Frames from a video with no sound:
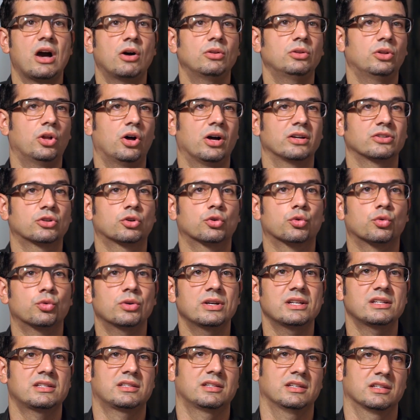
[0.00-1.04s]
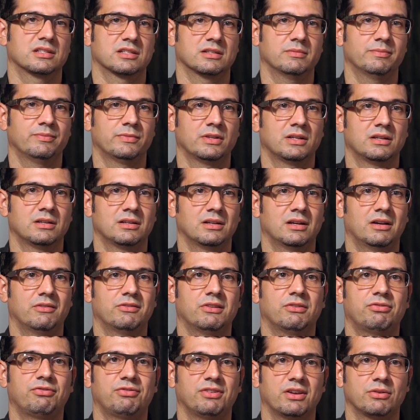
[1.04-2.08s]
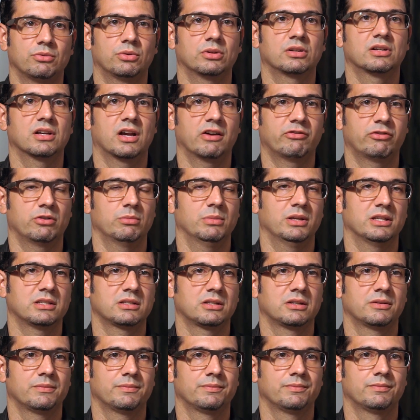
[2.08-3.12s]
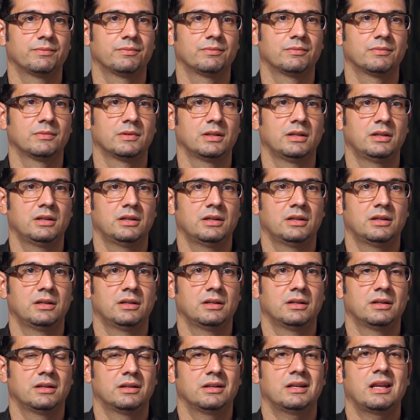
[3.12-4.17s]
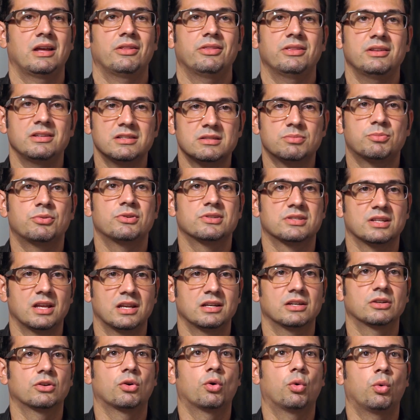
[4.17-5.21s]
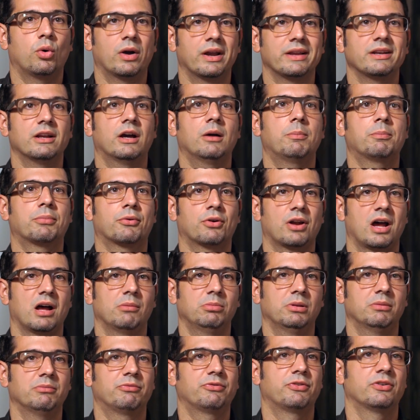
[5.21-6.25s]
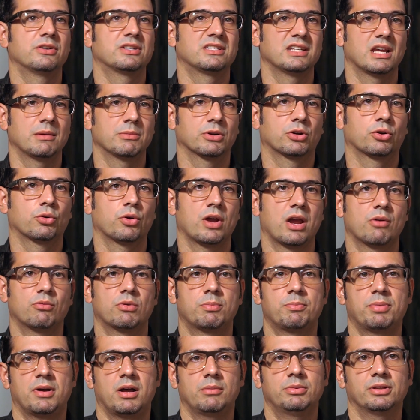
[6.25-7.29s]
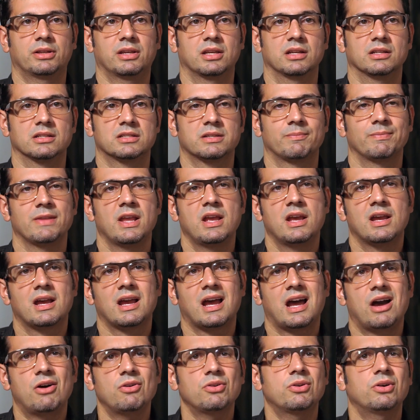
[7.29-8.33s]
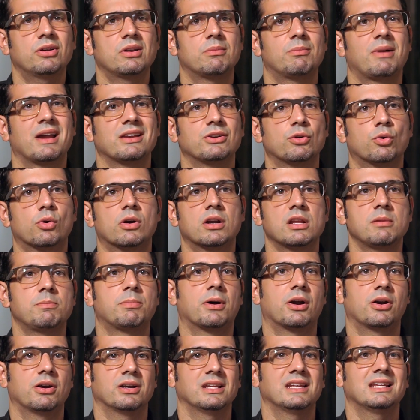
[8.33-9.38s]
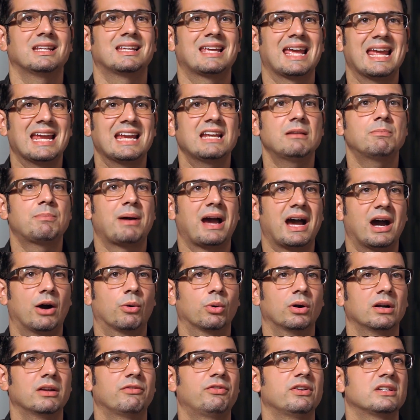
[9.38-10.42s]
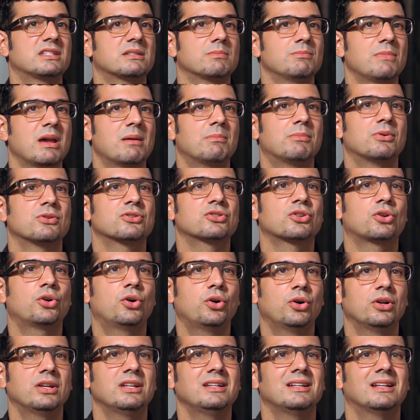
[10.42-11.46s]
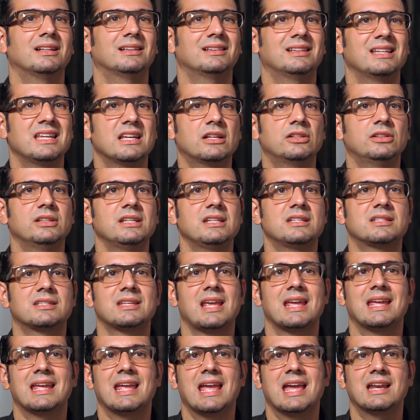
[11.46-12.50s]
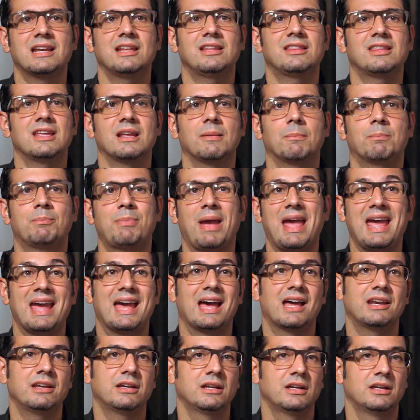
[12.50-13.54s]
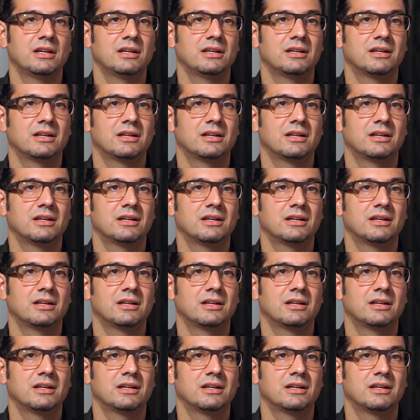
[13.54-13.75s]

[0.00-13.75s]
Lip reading: outlawed criticism of the federal government. Now, this presented quite a problem for Democrat-Republicans. How could a minority party gain power if its members couldn't legally say anything bad